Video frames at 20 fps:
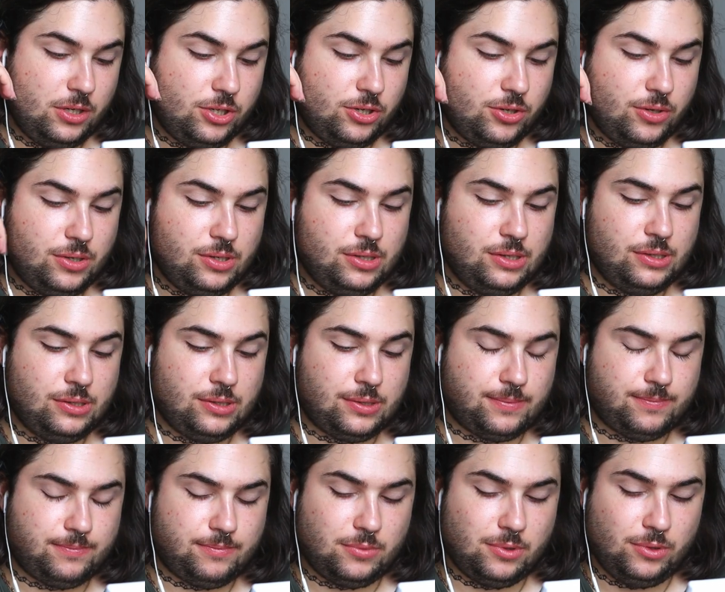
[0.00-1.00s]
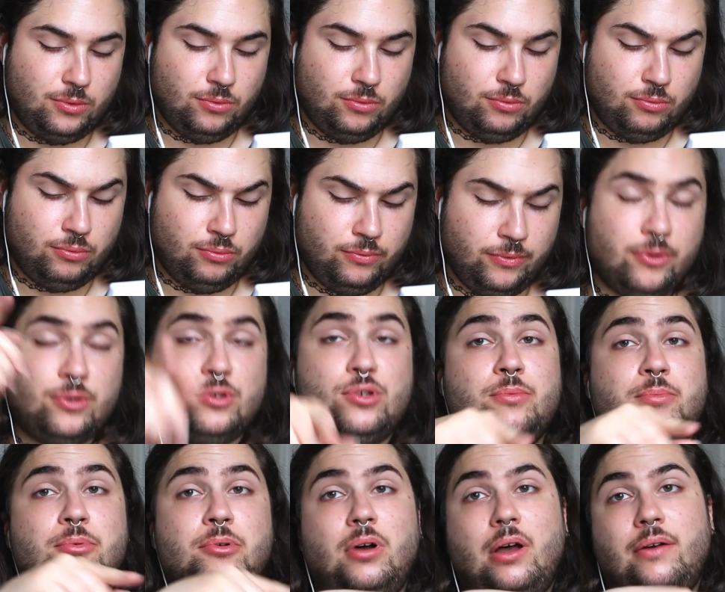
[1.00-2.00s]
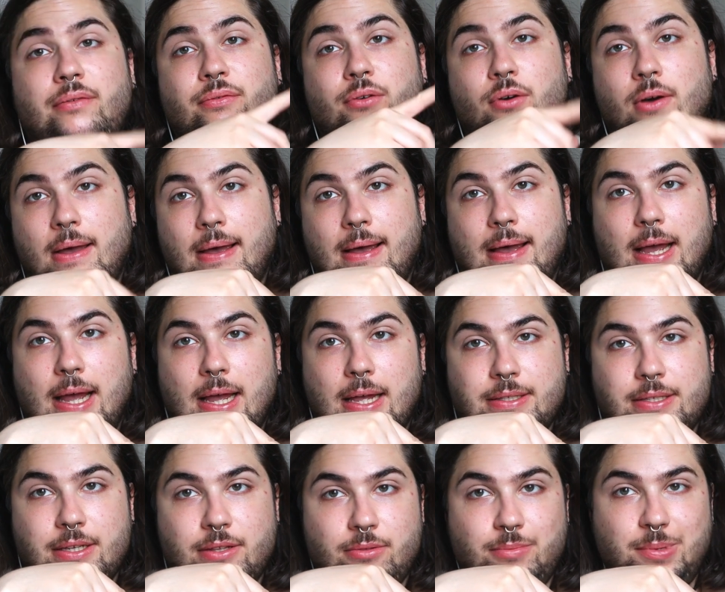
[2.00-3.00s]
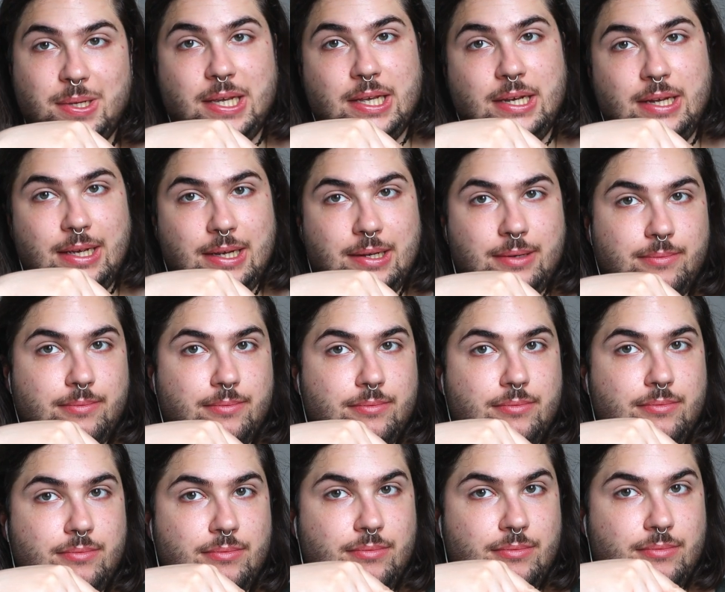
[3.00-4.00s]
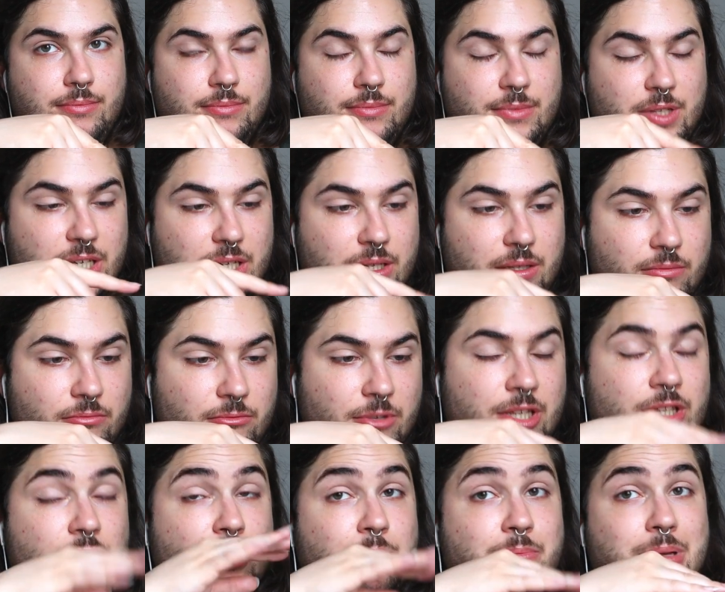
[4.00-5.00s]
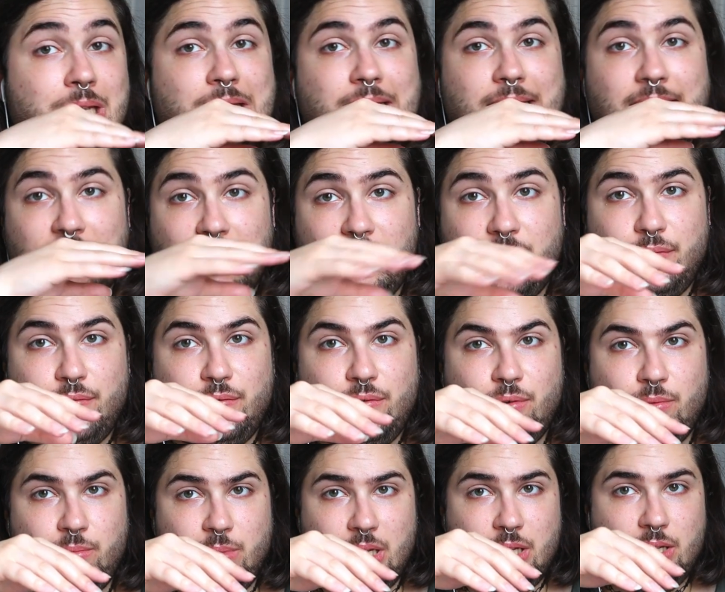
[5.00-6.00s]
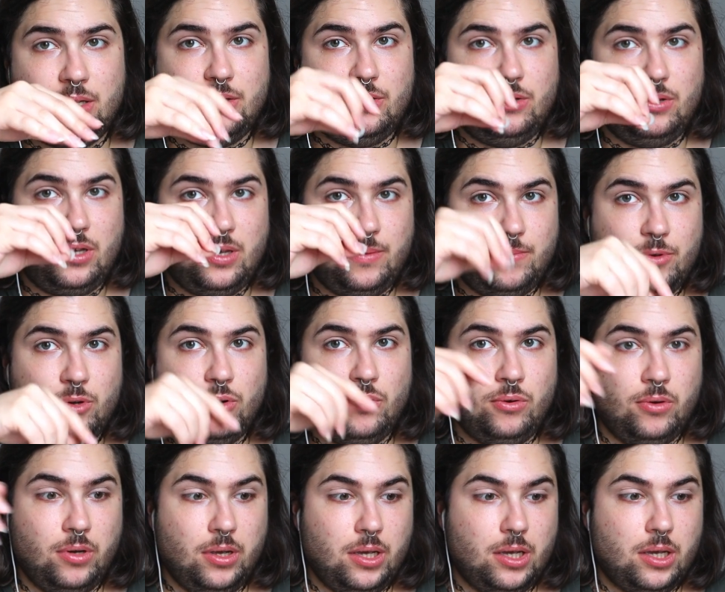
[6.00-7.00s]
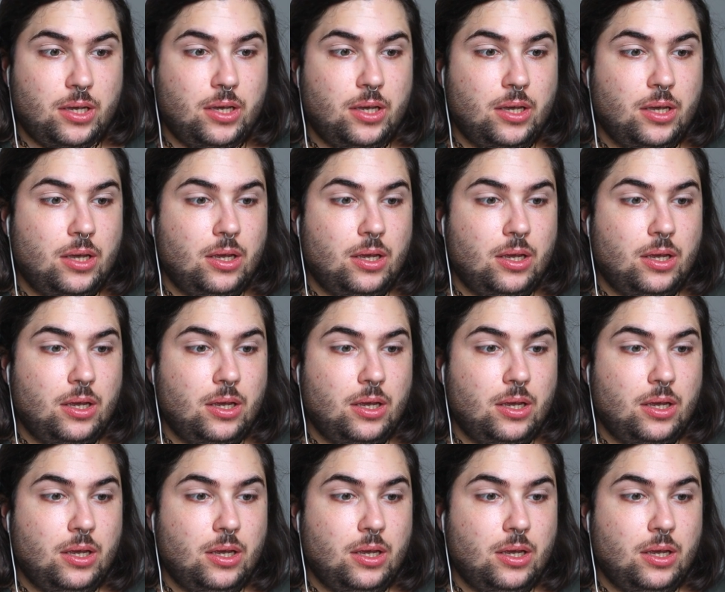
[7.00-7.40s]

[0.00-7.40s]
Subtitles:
The issue is, the support I thought I had at the beginning didn't end up being enough for me to keep going.